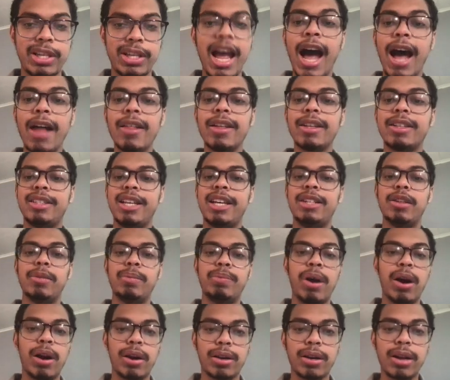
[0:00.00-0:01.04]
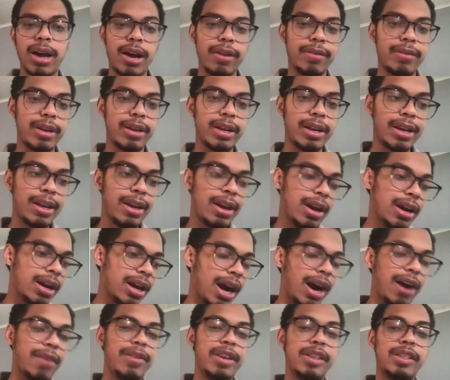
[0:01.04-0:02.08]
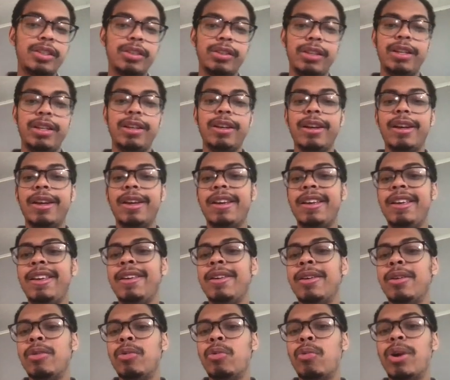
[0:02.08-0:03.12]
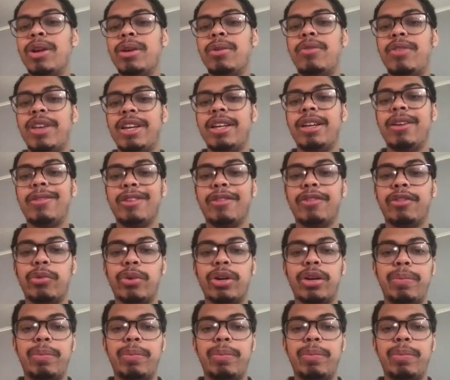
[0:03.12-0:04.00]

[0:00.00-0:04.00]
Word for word: Alexander Barkov. Obviously, when you think of the Florida